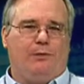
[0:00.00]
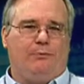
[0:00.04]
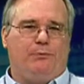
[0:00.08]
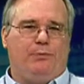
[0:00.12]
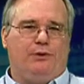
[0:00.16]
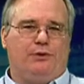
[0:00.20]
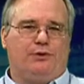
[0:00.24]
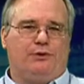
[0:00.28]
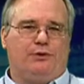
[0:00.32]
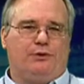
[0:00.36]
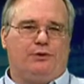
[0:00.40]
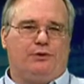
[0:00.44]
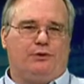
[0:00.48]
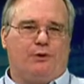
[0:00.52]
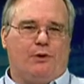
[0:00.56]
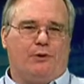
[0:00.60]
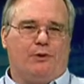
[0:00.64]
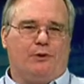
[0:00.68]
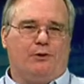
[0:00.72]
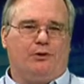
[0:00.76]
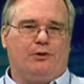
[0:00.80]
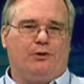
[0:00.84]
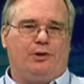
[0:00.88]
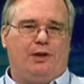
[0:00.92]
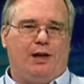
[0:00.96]
business
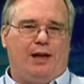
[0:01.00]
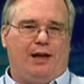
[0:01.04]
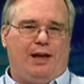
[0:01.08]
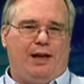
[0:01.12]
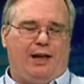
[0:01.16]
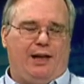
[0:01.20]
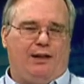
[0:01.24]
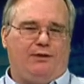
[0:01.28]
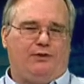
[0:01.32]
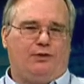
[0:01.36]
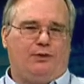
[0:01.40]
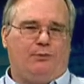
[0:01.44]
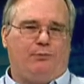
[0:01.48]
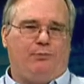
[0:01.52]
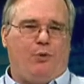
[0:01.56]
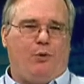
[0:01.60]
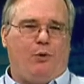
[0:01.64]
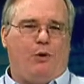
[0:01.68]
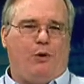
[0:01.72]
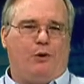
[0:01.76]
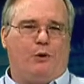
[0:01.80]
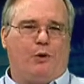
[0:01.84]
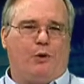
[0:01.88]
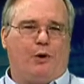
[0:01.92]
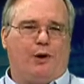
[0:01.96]
owners and
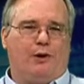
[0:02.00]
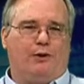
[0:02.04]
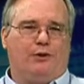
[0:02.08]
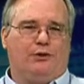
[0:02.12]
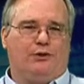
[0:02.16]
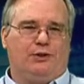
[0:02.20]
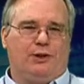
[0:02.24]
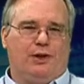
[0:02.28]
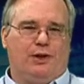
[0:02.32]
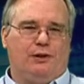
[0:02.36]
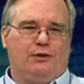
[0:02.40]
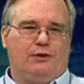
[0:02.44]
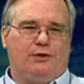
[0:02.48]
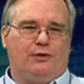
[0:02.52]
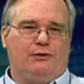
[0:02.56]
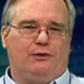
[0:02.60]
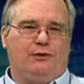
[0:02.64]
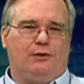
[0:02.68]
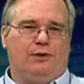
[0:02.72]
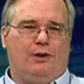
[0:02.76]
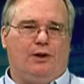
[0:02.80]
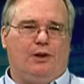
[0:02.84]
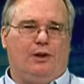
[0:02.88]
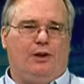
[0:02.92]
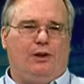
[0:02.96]
support organizations